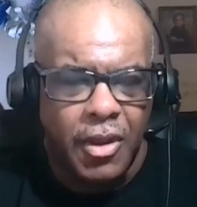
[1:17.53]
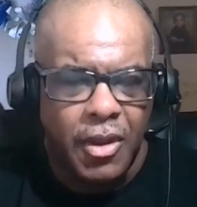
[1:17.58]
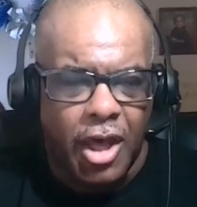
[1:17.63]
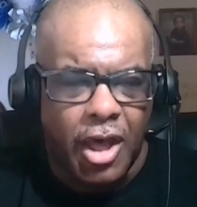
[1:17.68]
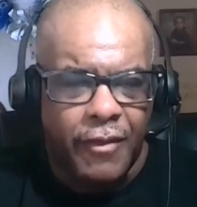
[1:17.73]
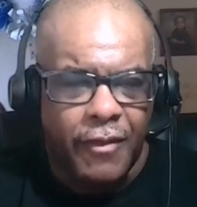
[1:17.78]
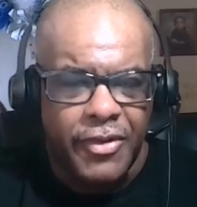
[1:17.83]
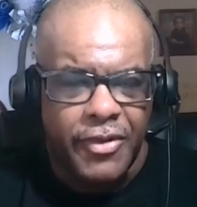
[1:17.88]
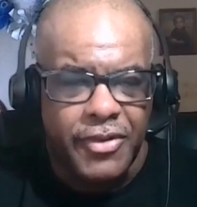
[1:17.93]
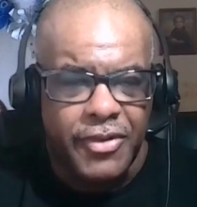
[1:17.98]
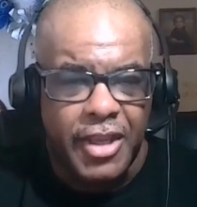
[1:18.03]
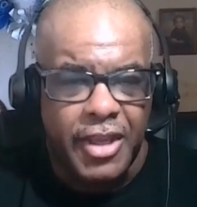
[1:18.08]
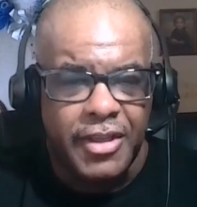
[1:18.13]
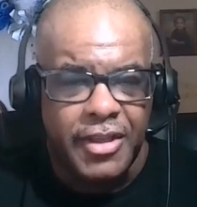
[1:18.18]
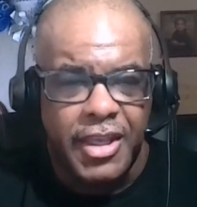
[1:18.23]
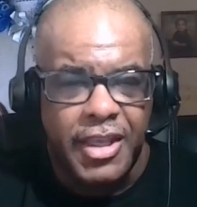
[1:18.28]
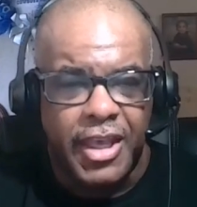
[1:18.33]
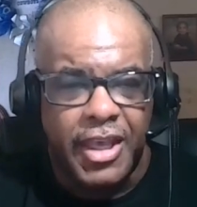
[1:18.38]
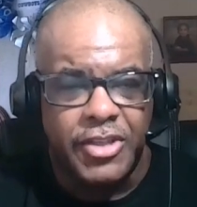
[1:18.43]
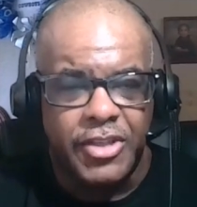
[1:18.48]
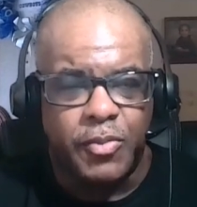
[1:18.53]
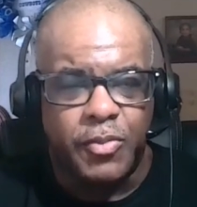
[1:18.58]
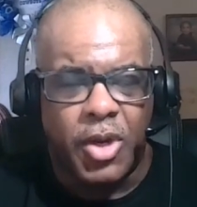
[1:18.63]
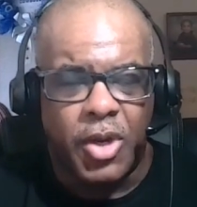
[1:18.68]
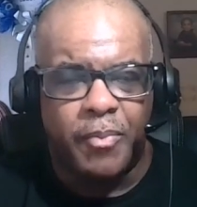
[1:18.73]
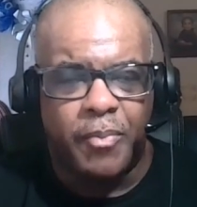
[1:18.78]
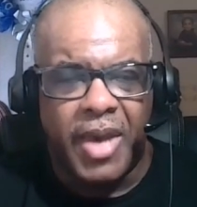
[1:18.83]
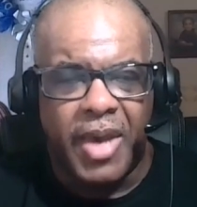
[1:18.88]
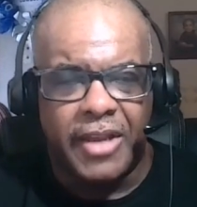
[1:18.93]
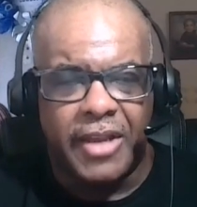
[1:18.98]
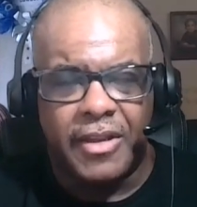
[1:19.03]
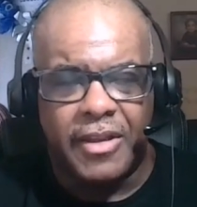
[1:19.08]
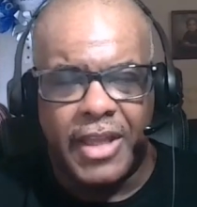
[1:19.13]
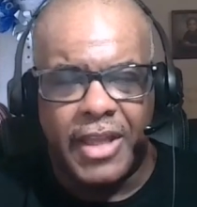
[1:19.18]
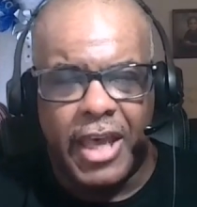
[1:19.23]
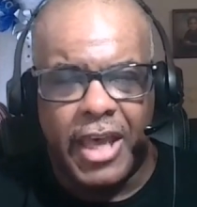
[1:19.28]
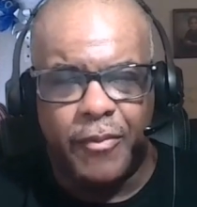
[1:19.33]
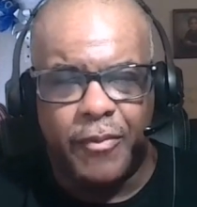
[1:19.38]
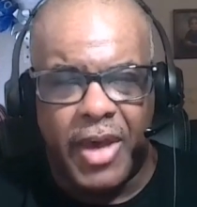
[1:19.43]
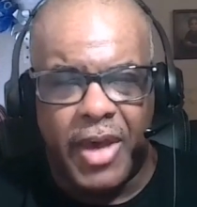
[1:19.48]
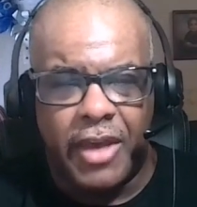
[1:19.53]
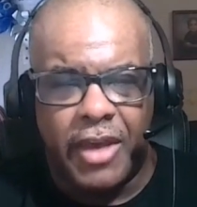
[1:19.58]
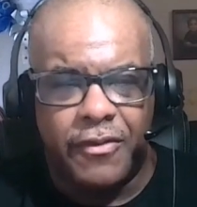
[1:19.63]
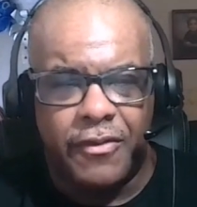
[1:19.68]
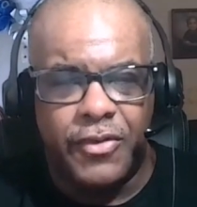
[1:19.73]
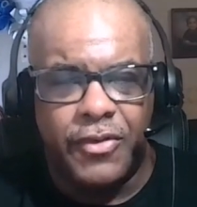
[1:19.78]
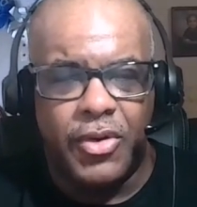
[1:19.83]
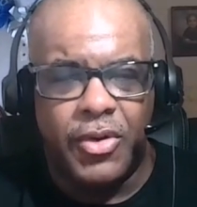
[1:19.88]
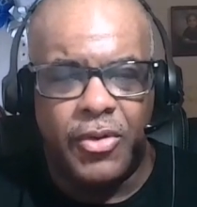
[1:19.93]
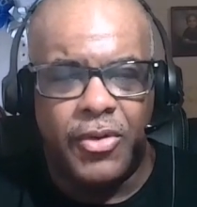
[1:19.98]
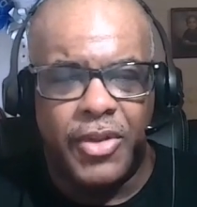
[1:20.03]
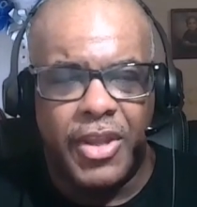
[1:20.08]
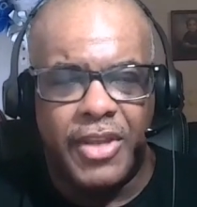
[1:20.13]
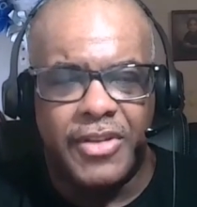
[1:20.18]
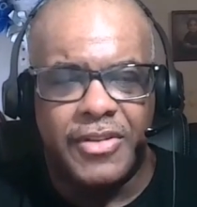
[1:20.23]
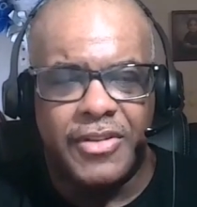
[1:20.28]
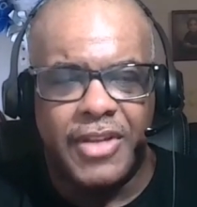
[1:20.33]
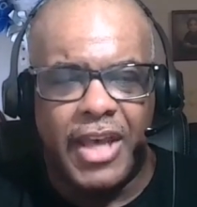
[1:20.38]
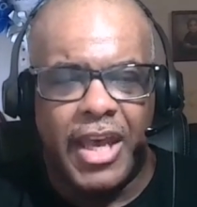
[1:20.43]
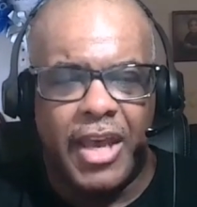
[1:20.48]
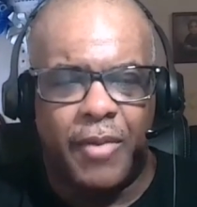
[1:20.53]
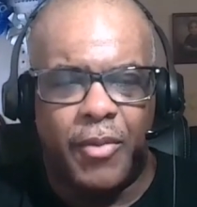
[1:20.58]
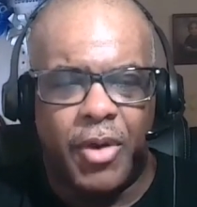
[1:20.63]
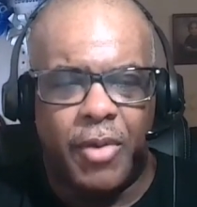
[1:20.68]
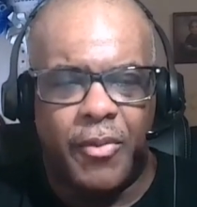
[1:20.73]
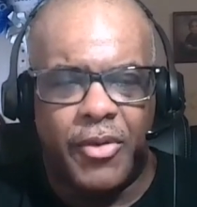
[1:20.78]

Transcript: All of a sudden, he gets brought back to life by voodoo this time,